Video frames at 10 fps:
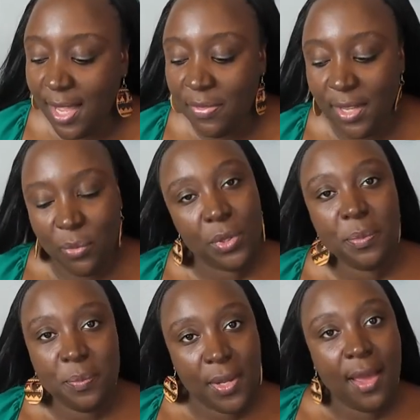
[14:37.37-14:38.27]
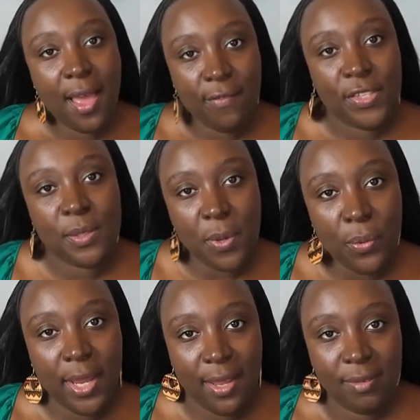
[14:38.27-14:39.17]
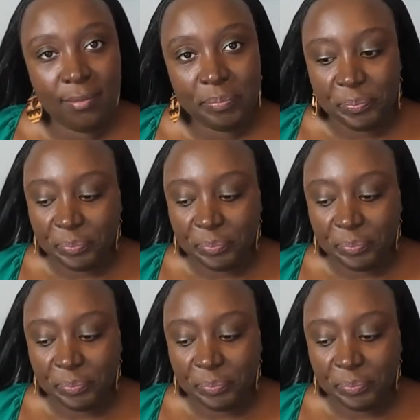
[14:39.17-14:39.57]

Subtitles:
that they would have spoken.